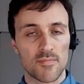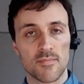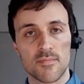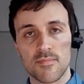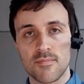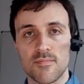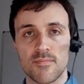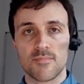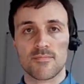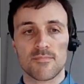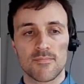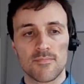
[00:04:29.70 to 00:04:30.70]

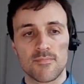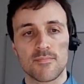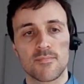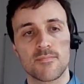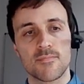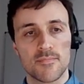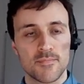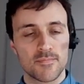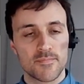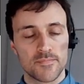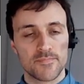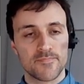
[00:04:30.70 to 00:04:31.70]
Nothing is said.